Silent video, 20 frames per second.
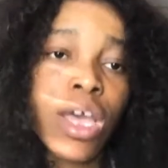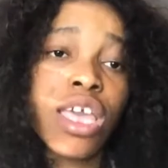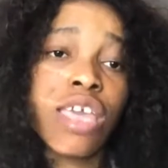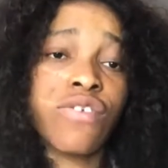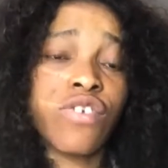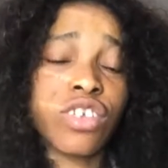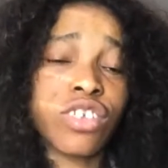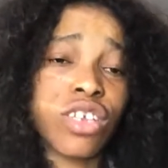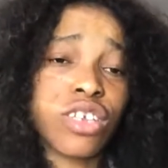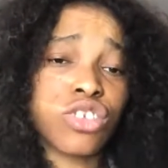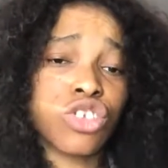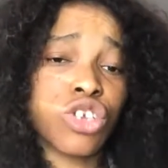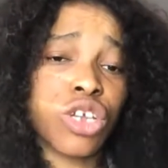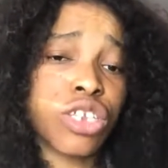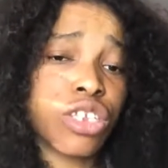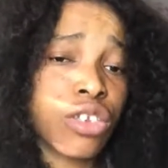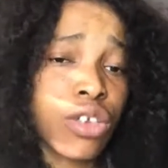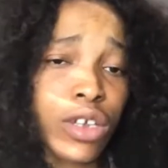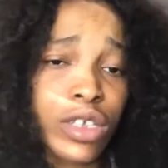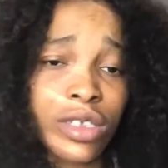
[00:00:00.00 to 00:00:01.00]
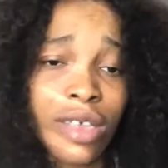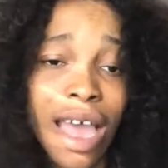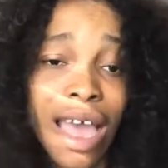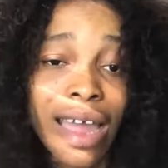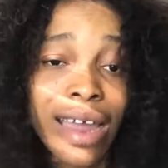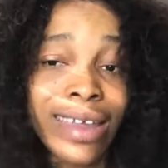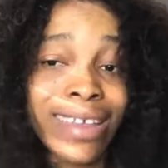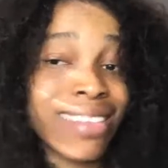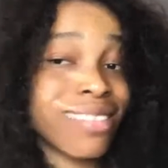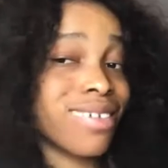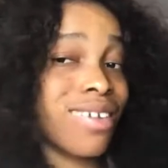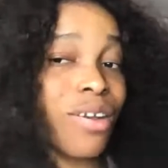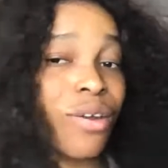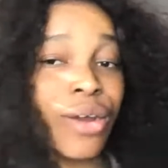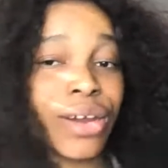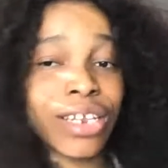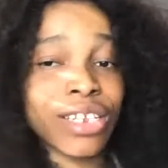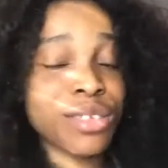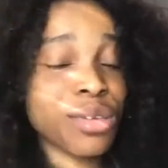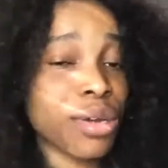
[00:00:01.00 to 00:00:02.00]
If you're just joining us, I
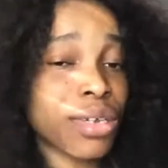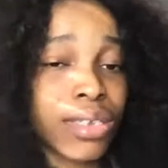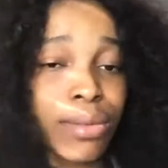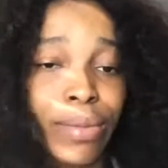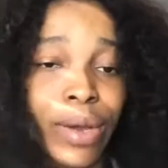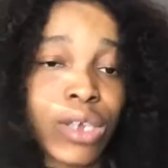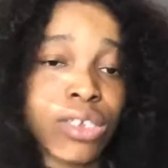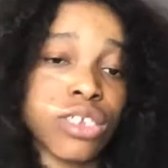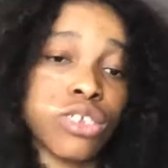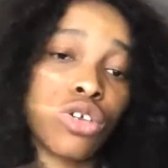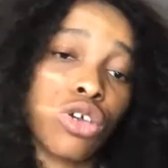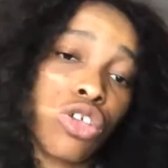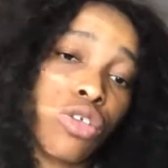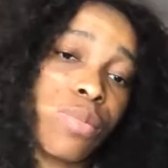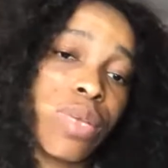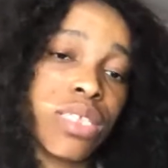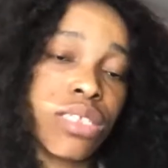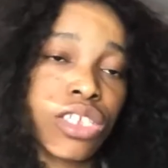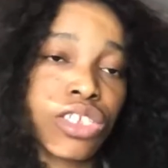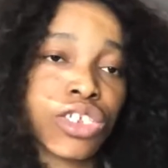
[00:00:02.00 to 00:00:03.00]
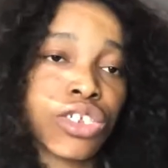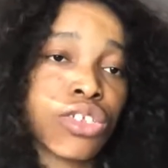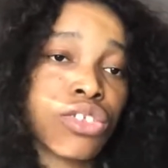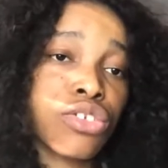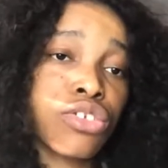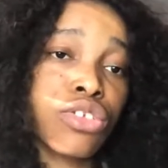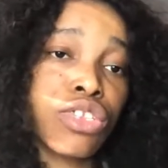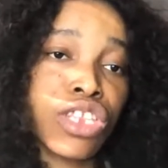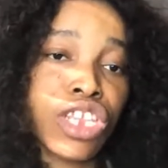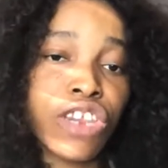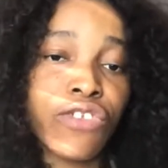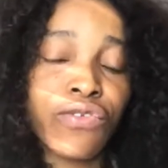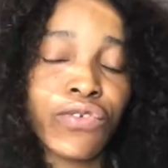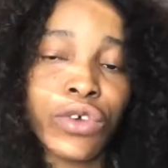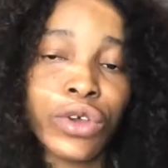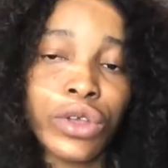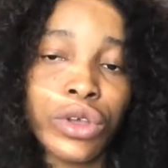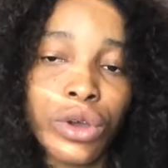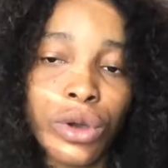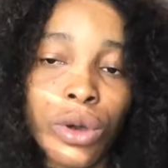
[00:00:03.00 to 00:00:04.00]
already talked about the documentations you need
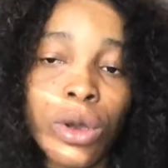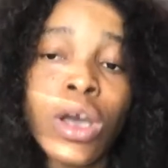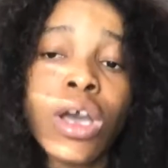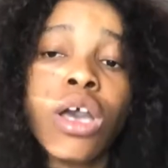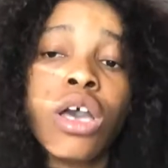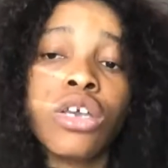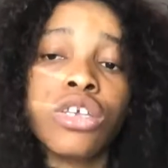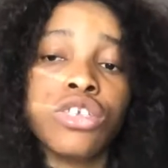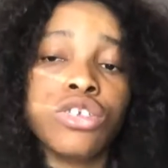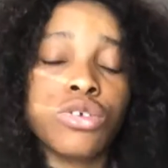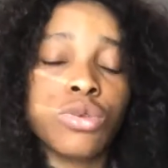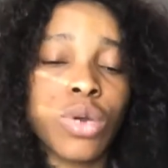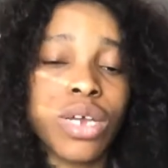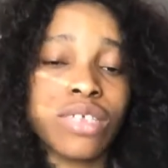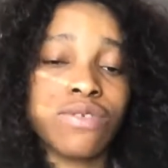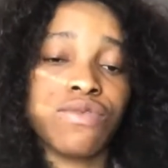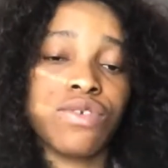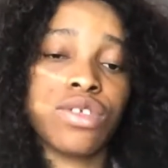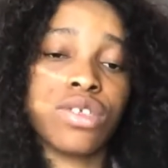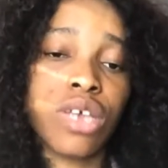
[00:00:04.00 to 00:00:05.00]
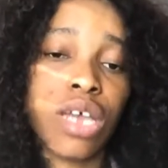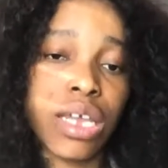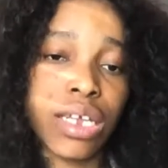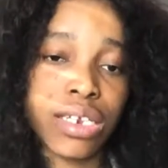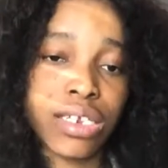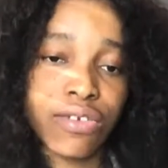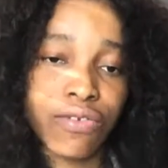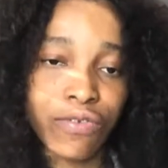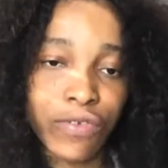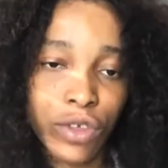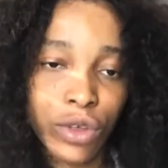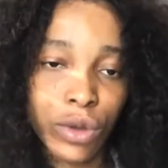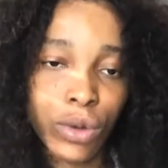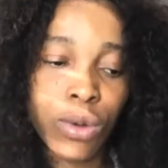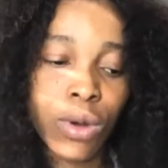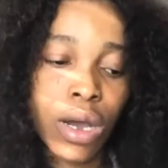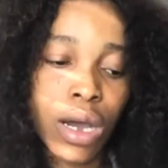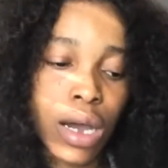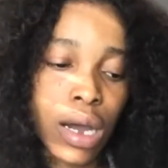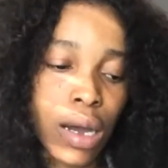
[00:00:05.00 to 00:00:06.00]
for your US visa
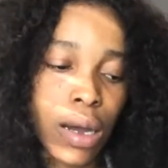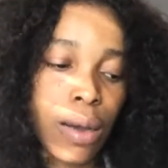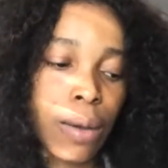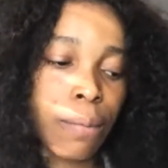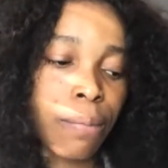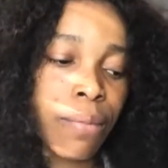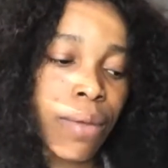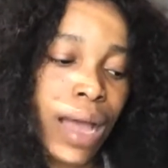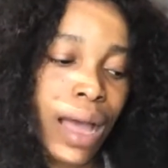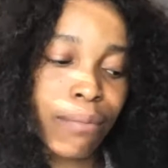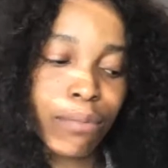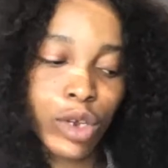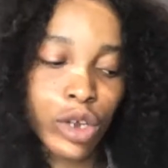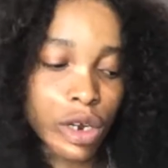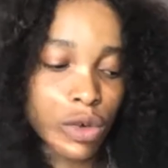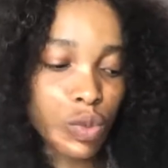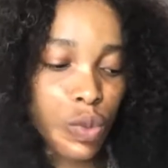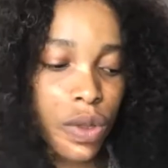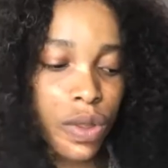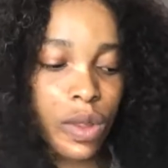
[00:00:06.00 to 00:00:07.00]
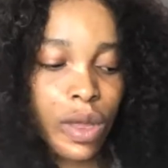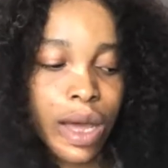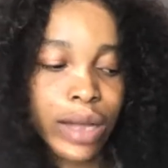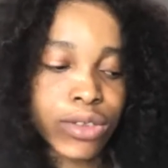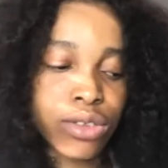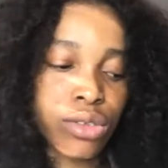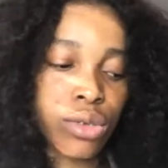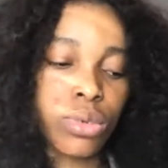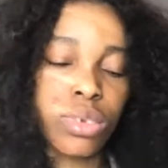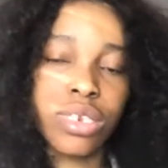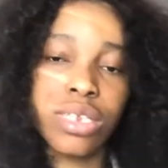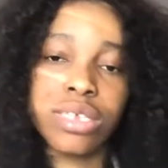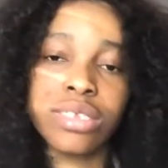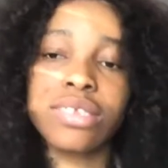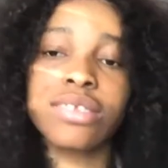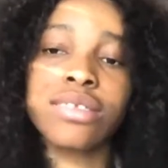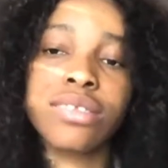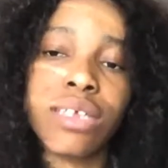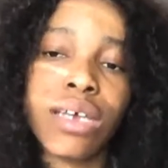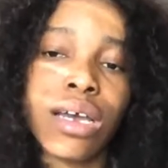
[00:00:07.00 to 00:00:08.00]
interview. I'm done with that. So this
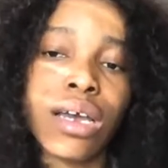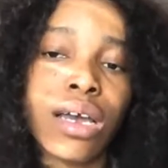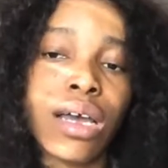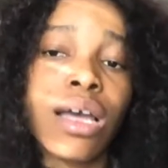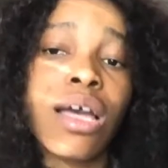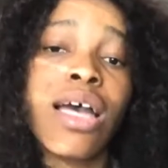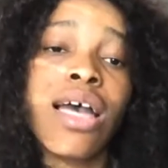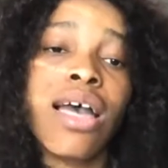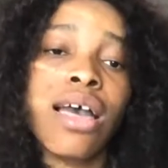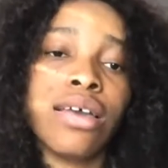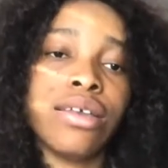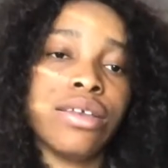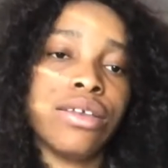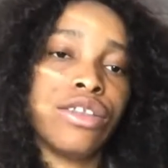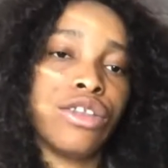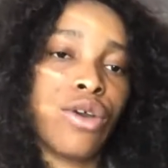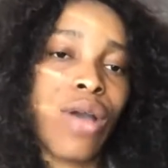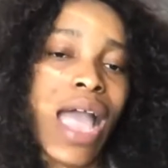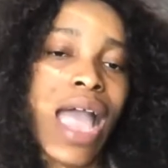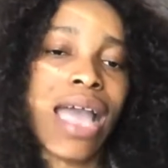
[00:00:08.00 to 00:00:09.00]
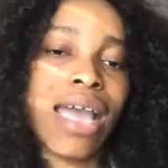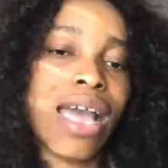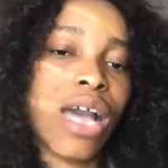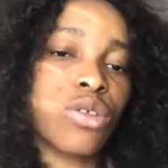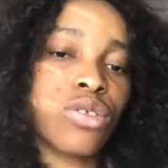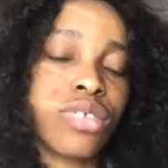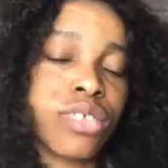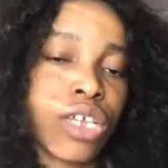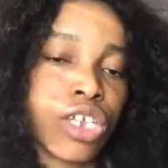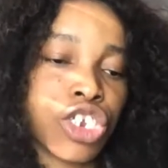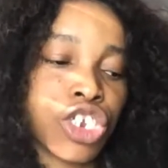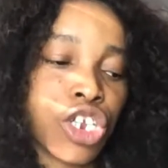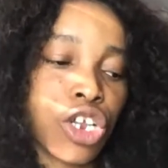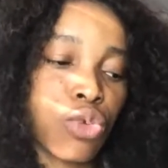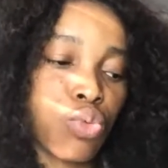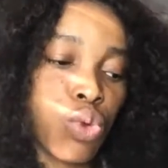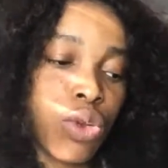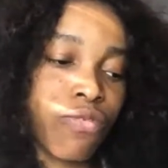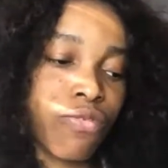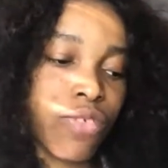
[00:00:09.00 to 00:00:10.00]
is the hangout
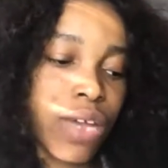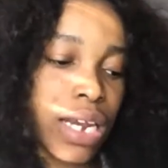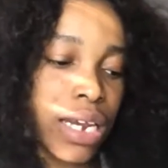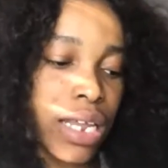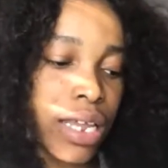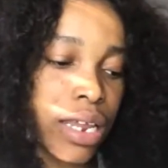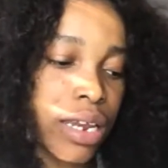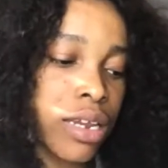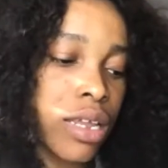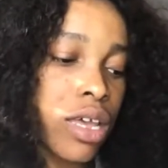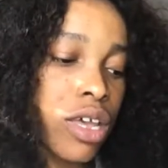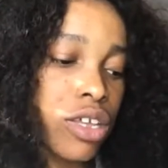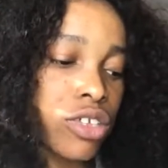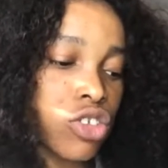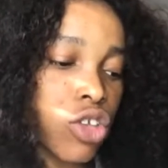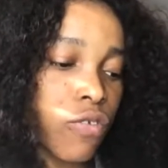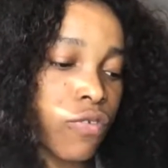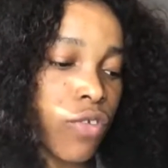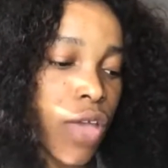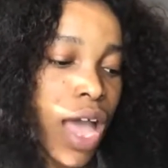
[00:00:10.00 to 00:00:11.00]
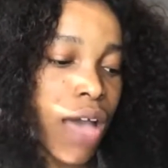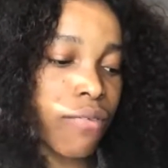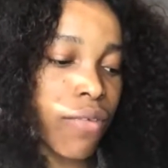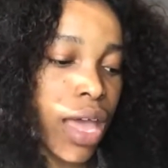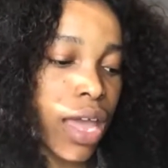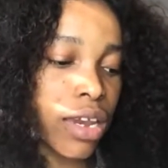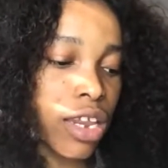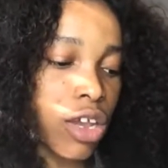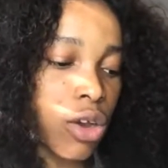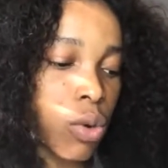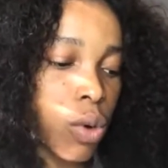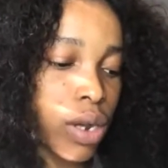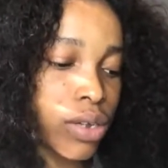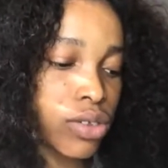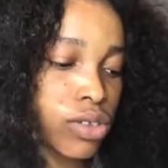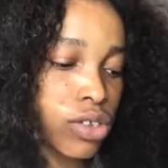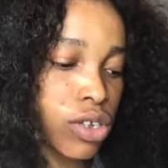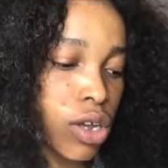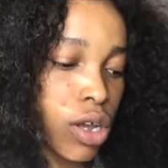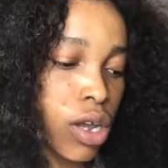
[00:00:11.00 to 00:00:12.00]
session with Valine. So if you have any
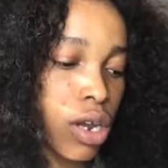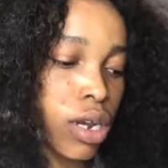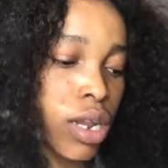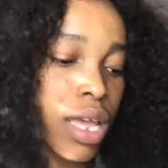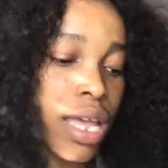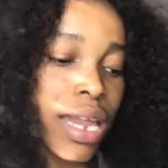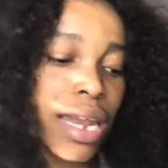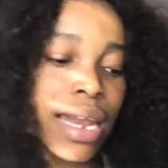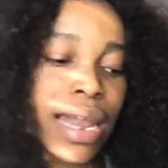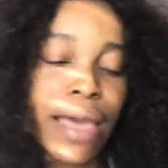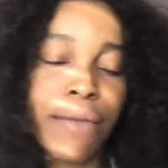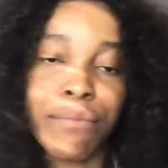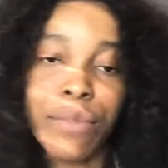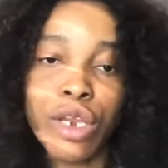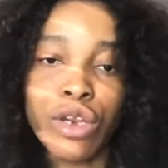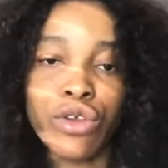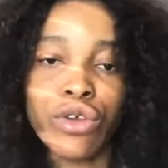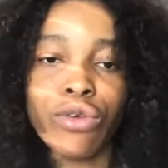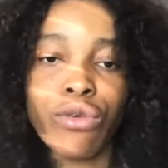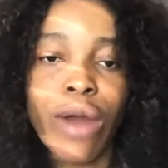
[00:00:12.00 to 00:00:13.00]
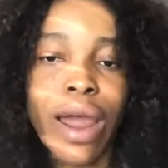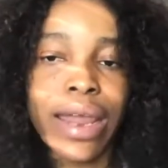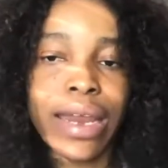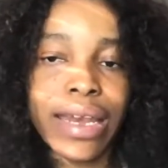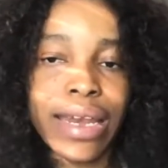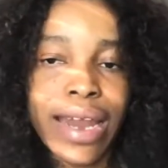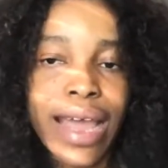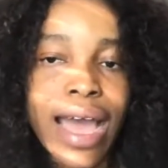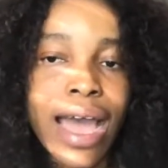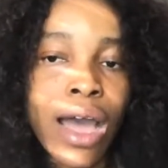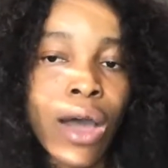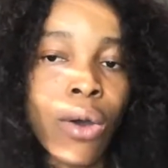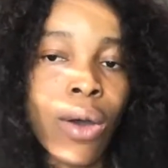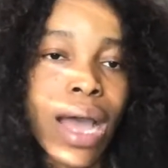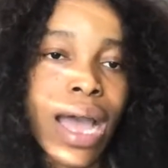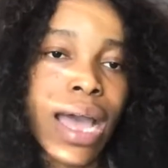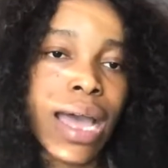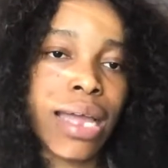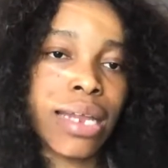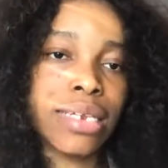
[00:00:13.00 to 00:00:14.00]
question, let me know right now
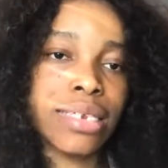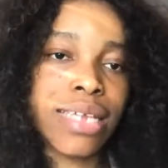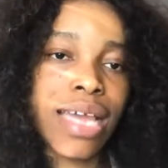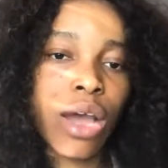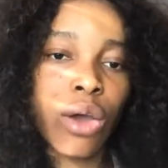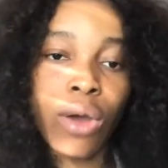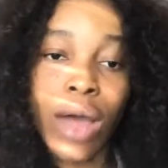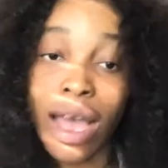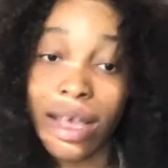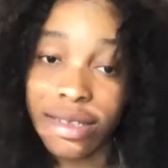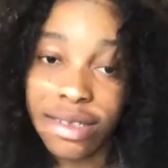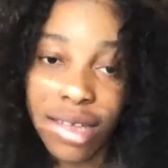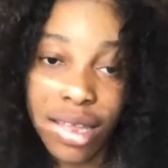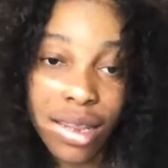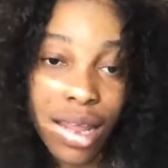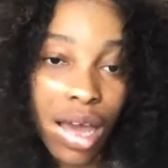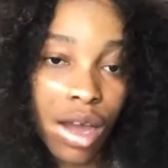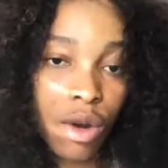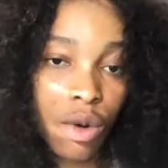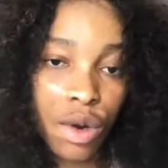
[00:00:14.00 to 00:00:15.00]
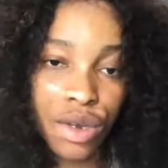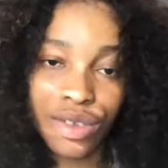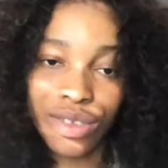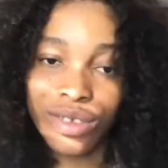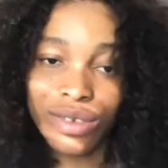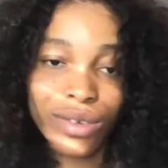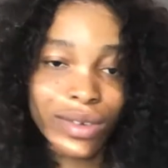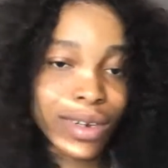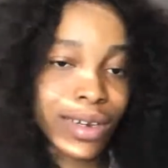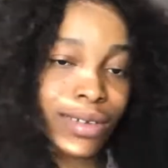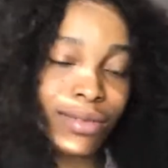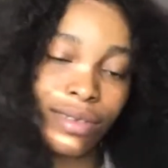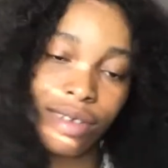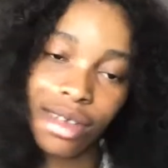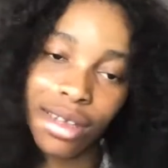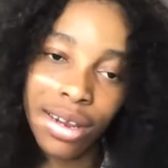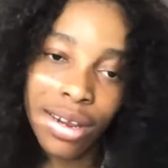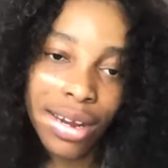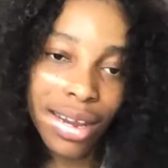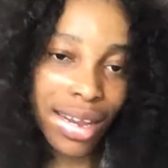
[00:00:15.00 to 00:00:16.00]
and I'll answer that question
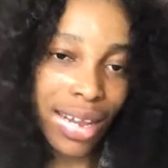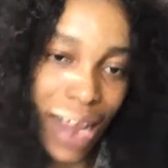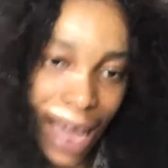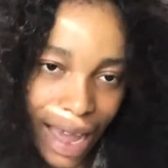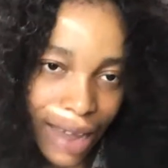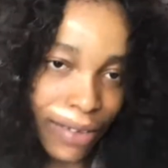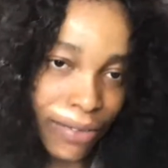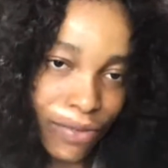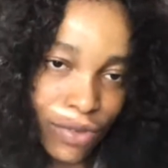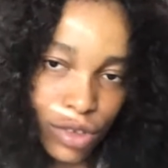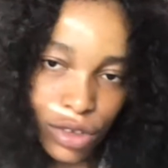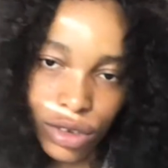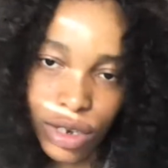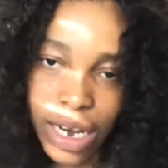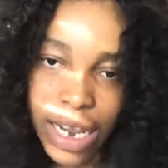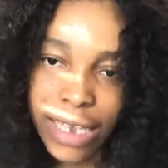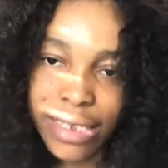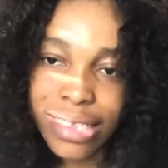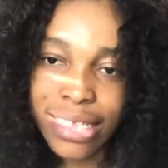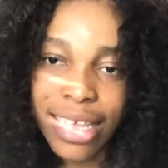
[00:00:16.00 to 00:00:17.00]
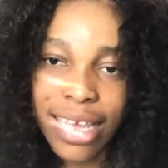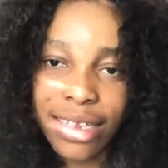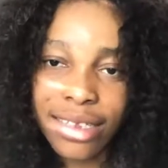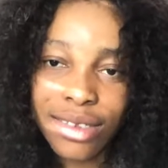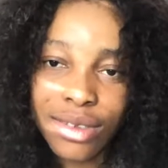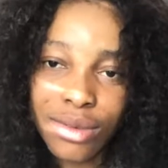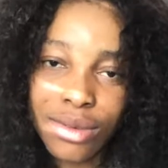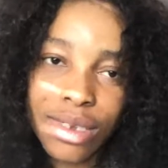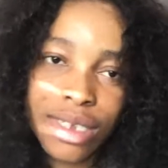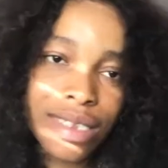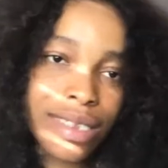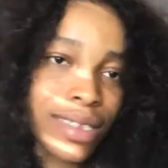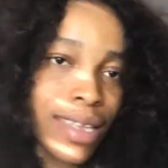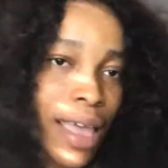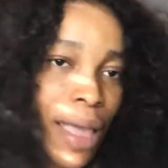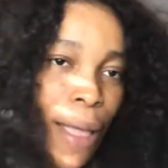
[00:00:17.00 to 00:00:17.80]
live. So let's get to it.